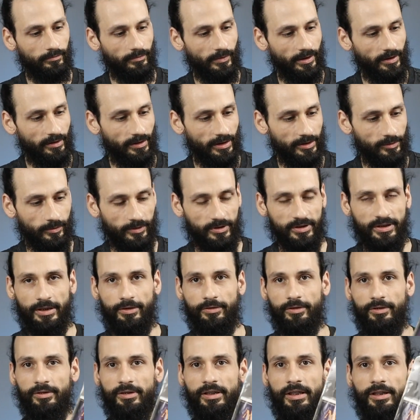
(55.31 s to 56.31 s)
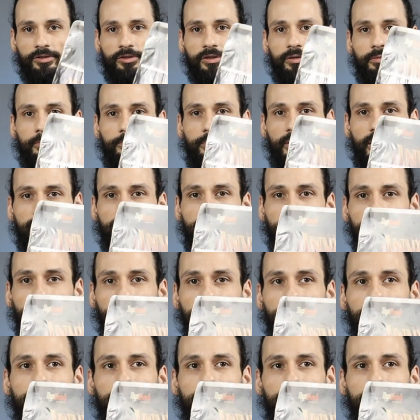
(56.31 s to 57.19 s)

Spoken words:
I think that's what's down there. Yeah, tournament pack down there.